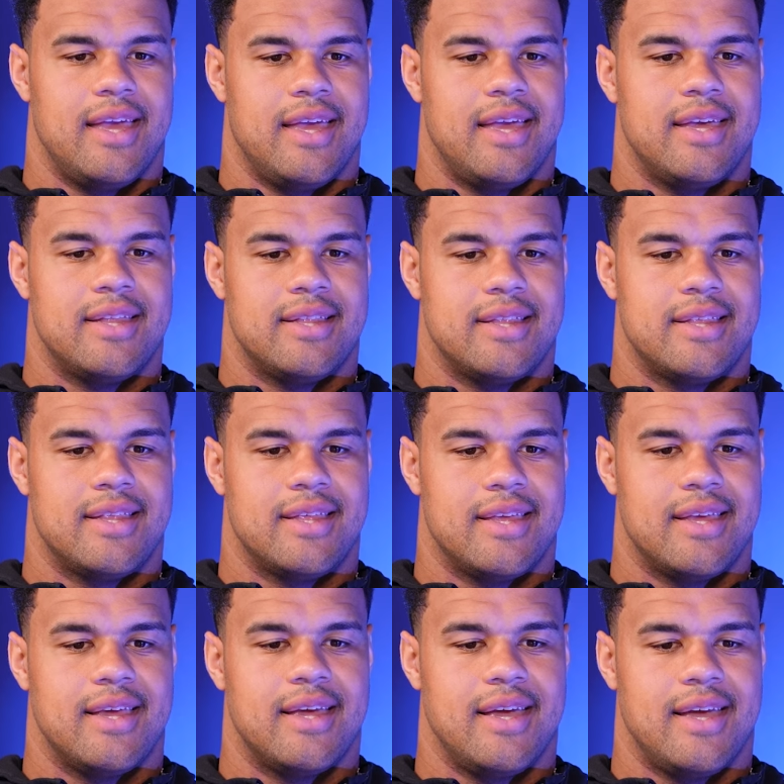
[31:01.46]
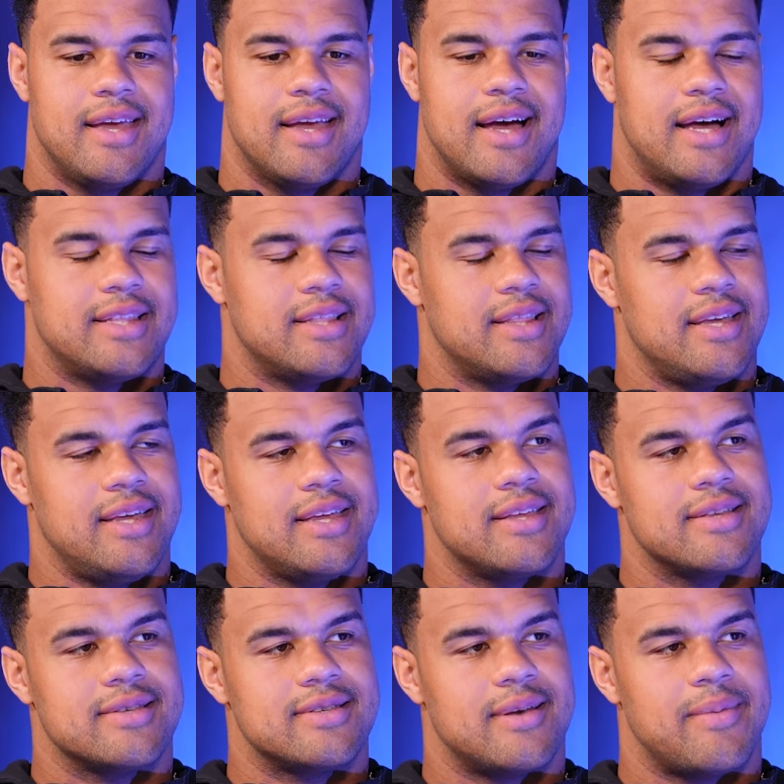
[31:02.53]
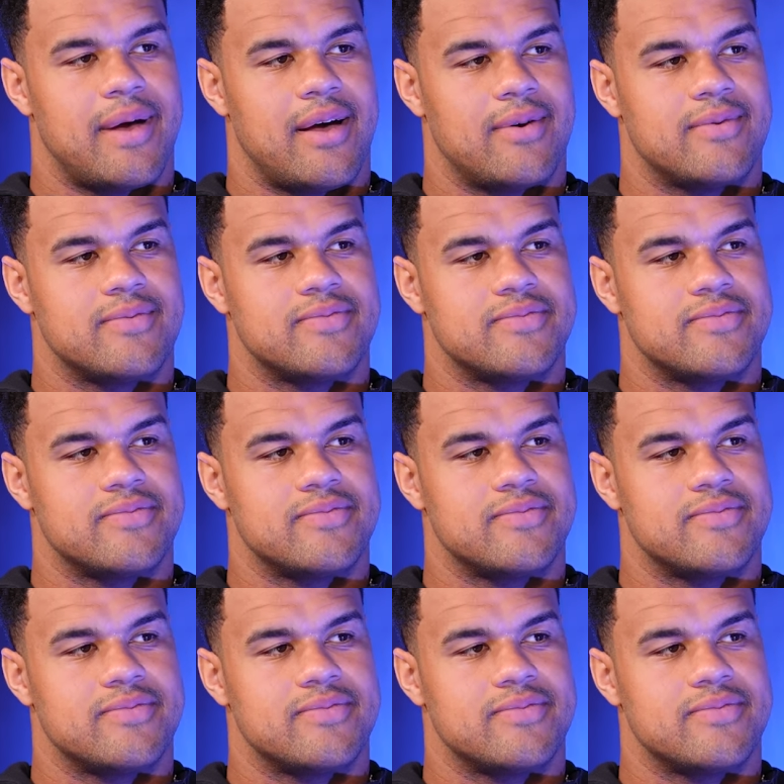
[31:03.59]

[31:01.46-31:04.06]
in the league somehow.